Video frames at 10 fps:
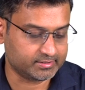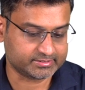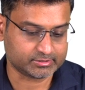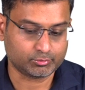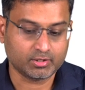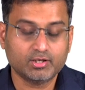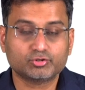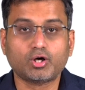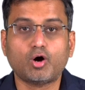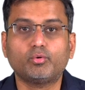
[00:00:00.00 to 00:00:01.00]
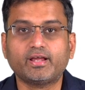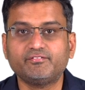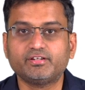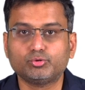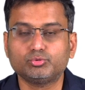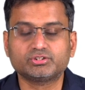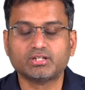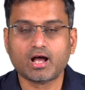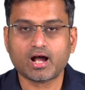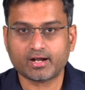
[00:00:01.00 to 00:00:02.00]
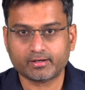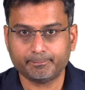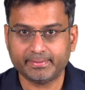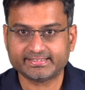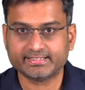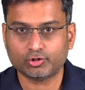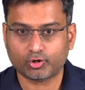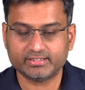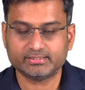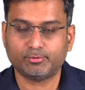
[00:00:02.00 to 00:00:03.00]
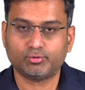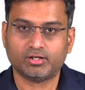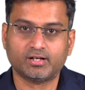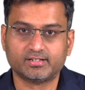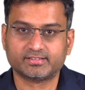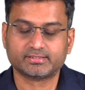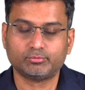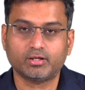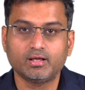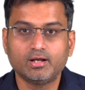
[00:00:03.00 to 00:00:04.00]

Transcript: ultrasound. So how can we use our basic knowledge about lung ultrasound